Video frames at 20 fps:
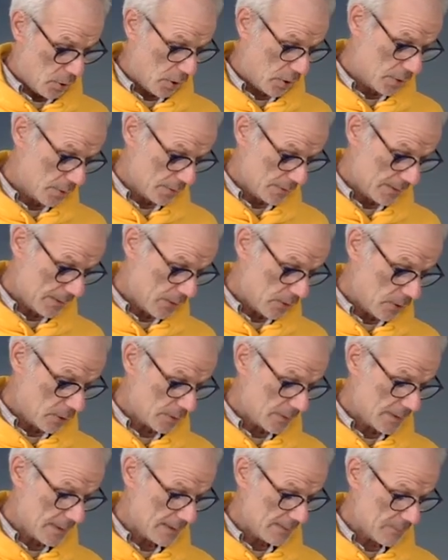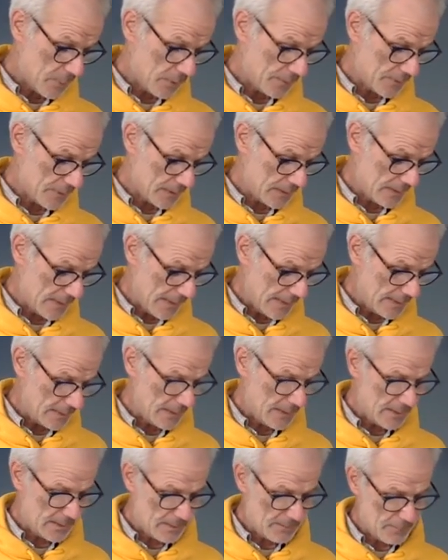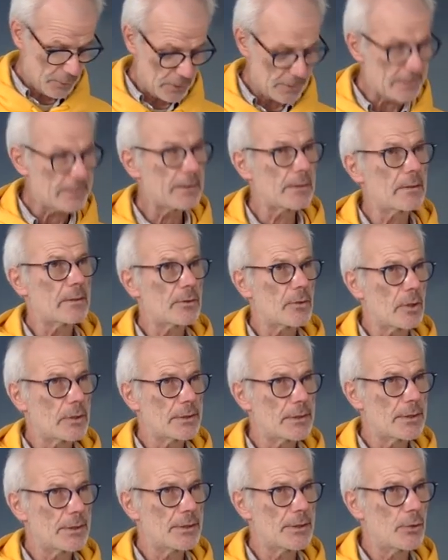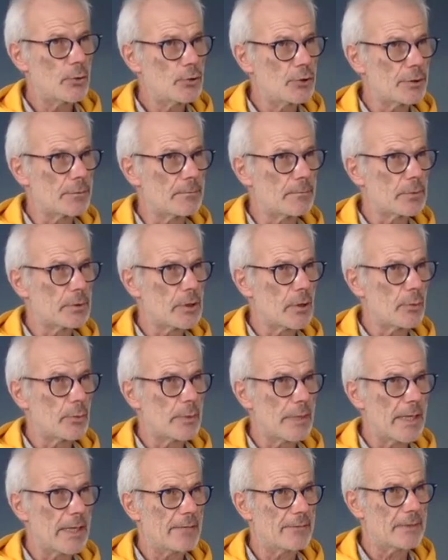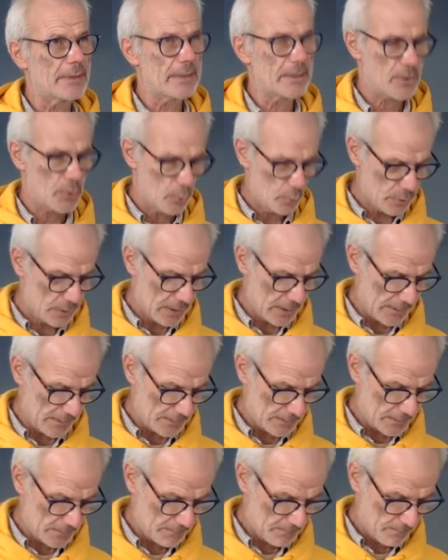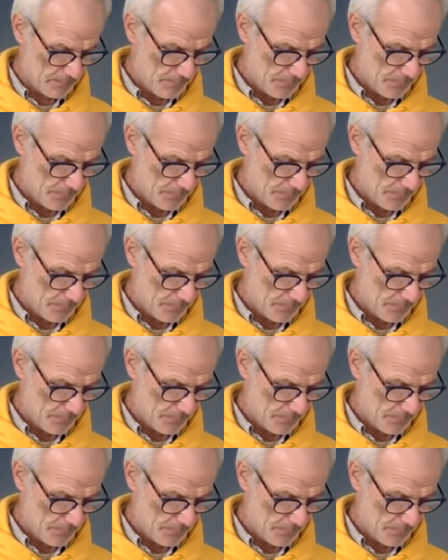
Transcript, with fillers: All the organism of the state is the political constitution. So we have these two sides.